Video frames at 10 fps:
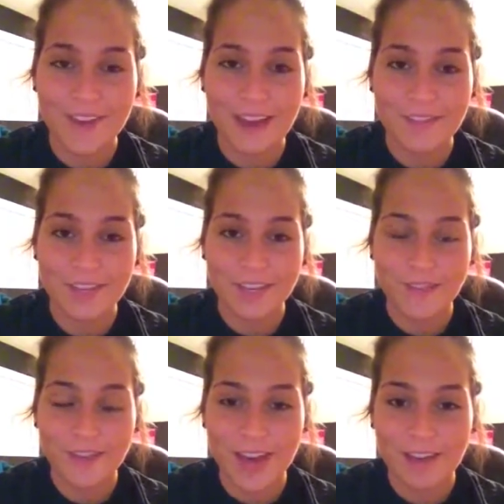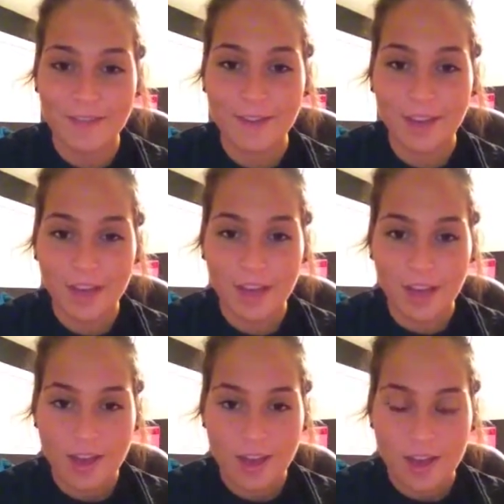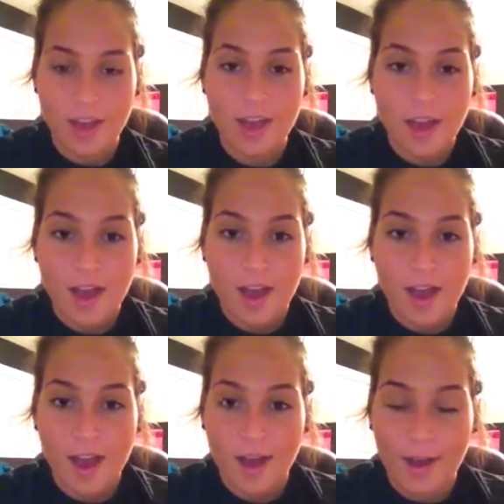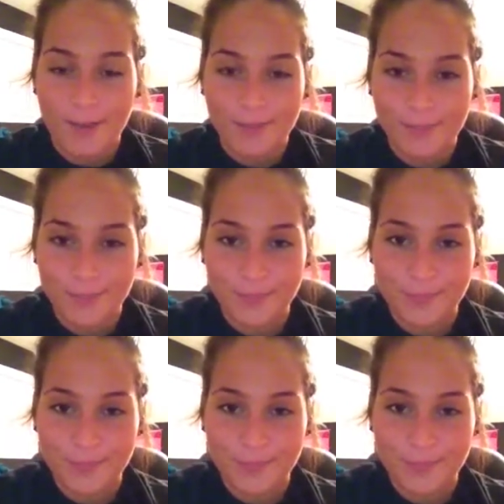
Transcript: 535. Um,